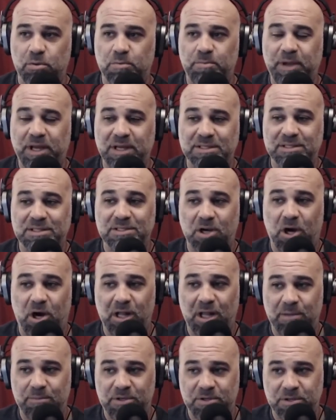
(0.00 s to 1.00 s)
because yeah. it's
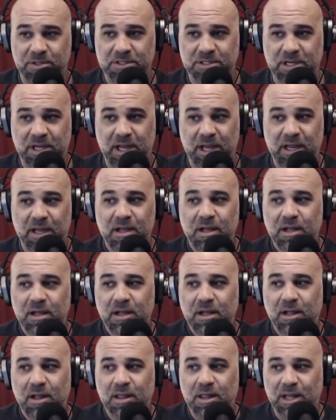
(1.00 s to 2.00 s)
all I'm doing today. Banging it
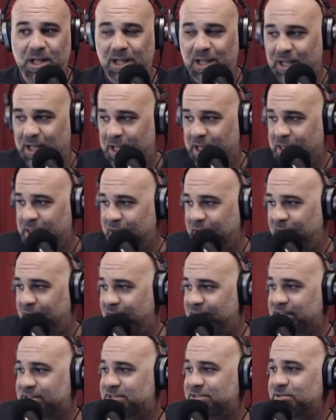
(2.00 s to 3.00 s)
out. Amazing. The, the
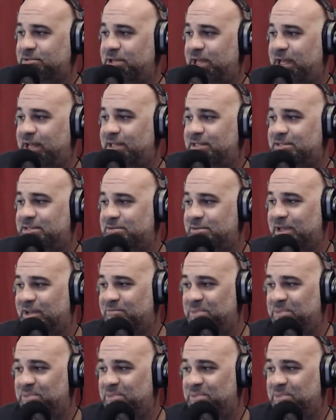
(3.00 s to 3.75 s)
last two days have